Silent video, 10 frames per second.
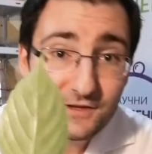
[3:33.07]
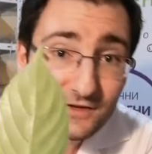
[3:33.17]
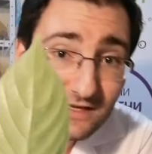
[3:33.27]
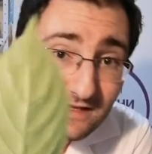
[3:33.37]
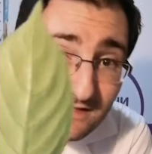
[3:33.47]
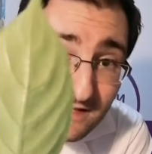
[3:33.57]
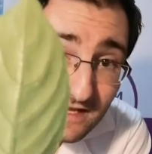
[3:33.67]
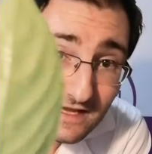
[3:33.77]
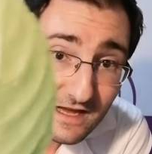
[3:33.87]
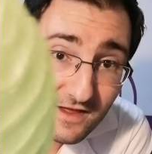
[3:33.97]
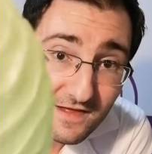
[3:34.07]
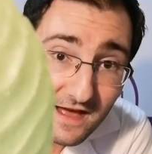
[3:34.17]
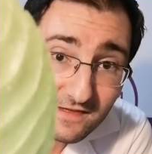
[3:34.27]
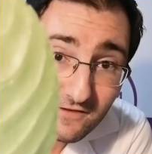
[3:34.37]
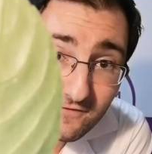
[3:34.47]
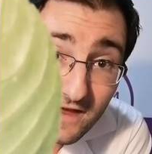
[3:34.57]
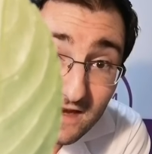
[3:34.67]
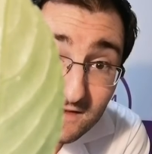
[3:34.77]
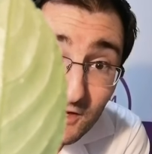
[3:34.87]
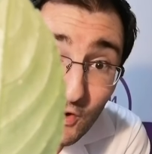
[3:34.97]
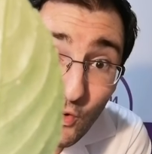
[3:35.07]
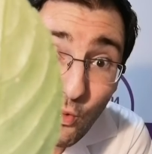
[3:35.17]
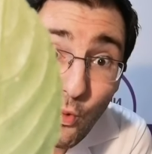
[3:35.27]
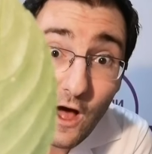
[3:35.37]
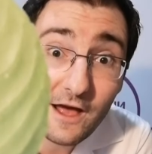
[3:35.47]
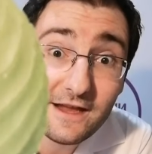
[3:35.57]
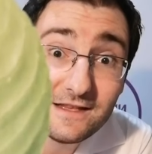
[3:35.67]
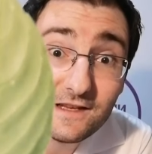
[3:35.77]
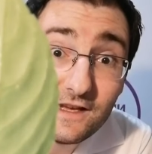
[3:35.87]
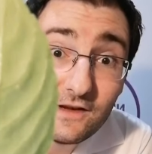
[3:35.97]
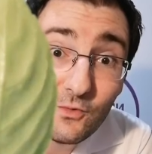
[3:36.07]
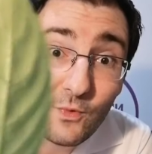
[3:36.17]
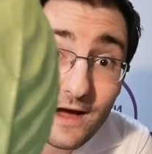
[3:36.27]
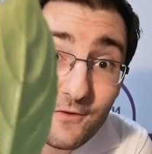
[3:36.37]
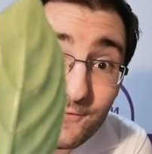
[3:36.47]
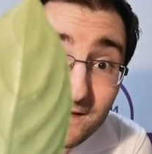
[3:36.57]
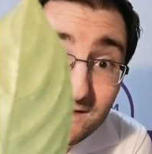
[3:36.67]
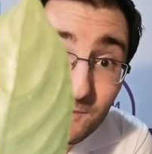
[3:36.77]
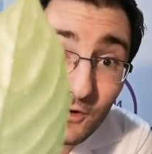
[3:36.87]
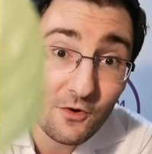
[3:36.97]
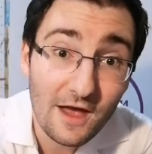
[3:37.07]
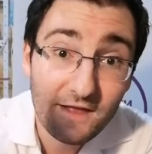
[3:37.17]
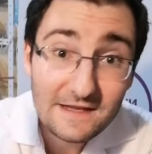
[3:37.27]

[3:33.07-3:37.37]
you can see that the veins are quite well visible.